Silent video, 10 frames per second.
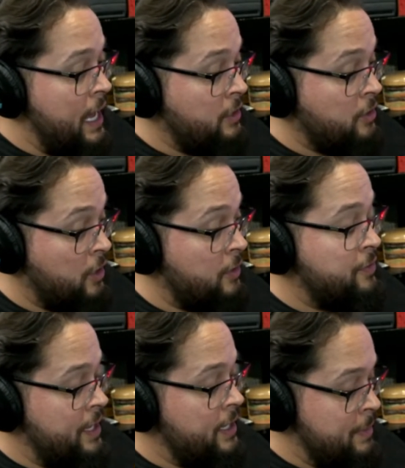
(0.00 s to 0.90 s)
I
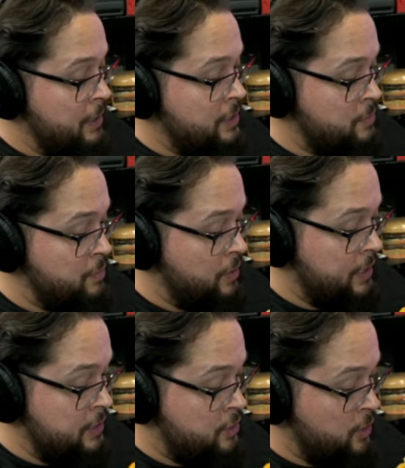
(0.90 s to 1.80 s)
loved that about this book.
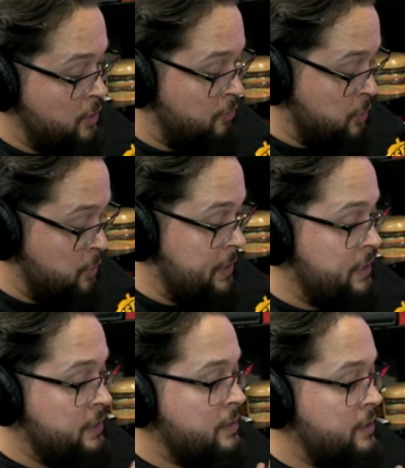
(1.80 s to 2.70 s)
It is so fluid
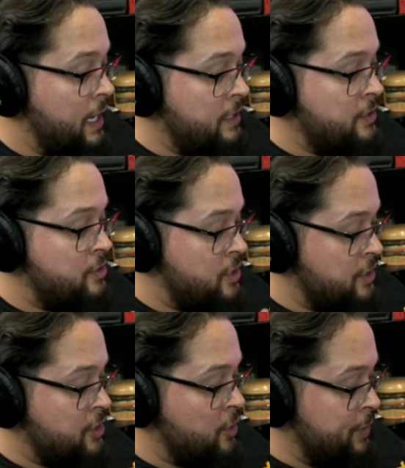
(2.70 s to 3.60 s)
and
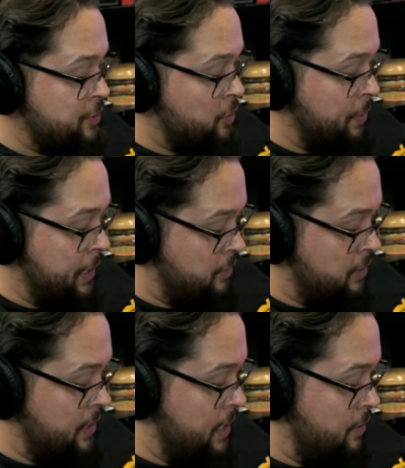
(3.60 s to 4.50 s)
such an original panel
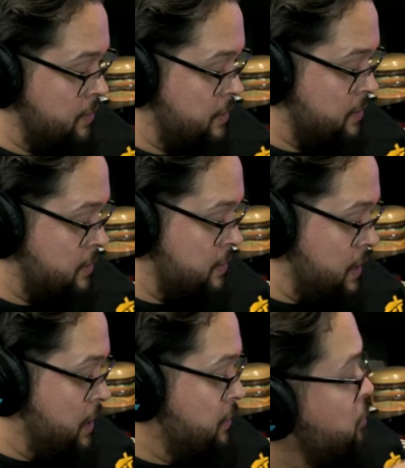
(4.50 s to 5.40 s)
layout.
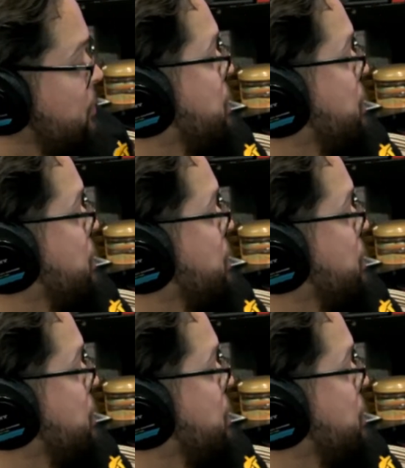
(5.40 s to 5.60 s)
Even one of